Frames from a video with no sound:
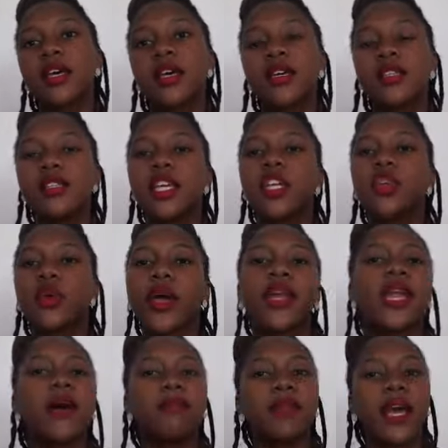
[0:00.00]
then you can
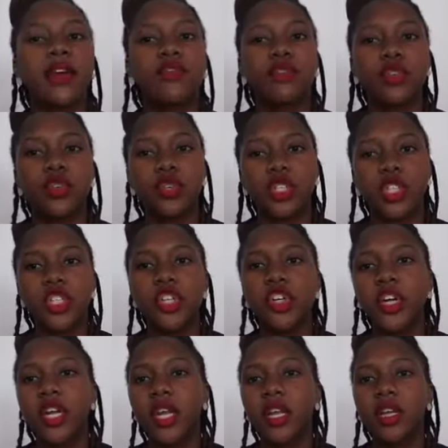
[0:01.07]
apply for your
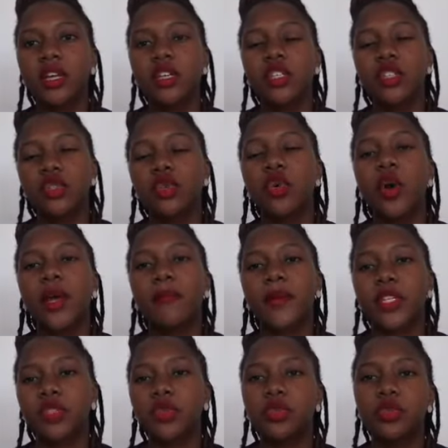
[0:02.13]
degree to go and
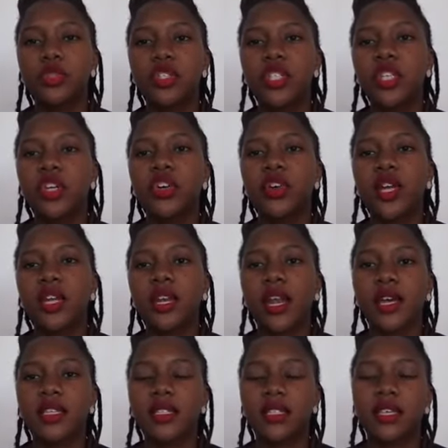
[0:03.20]
pursue your degree in
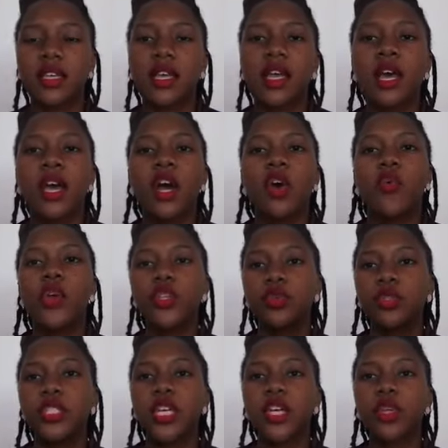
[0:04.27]
nursing, which
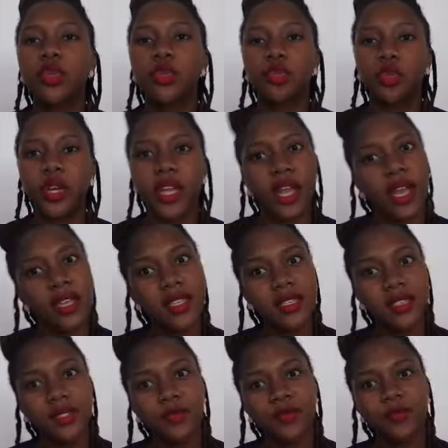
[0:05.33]
will take you 3
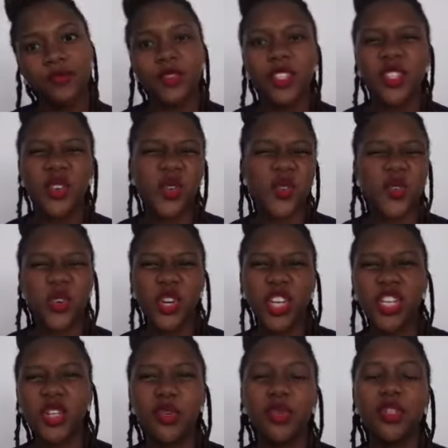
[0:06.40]
years. So good
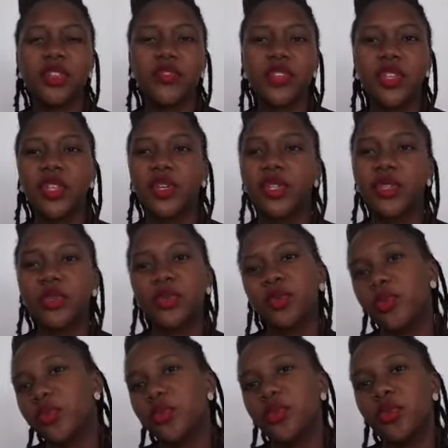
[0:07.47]
news for those
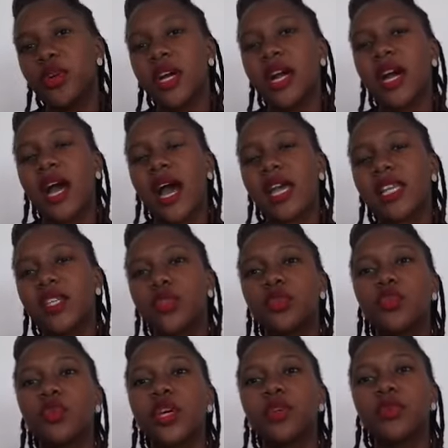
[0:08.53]
who at least
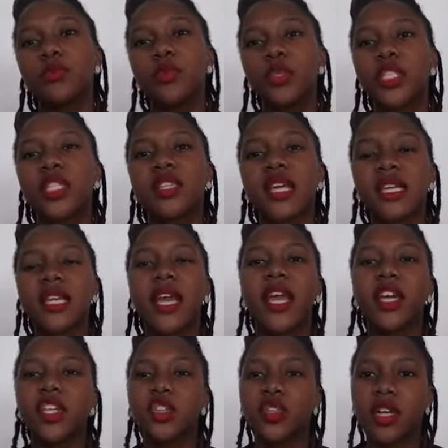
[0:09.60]
would want to put in that
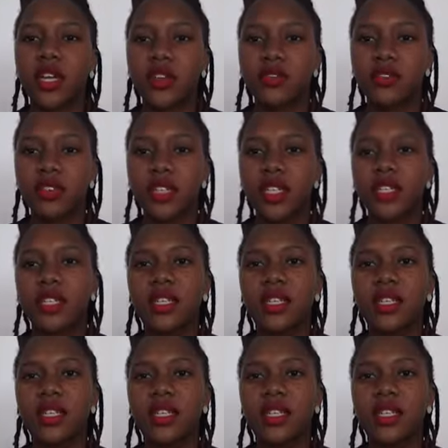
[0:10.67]
extra effort.